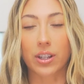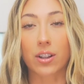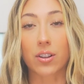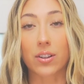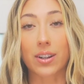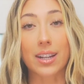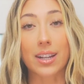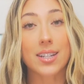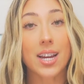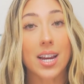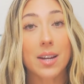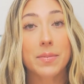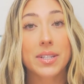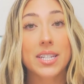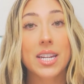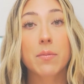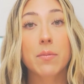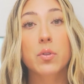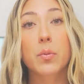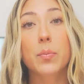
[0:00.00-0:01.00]
including
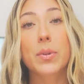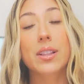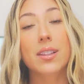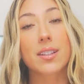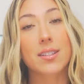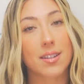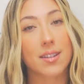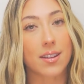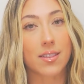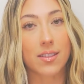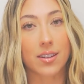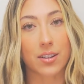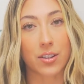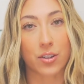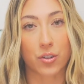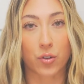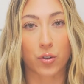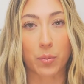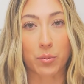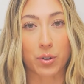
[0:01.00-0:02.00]
timestamps, will be listed in the
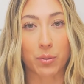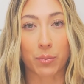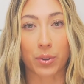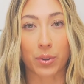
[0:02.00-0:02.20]
description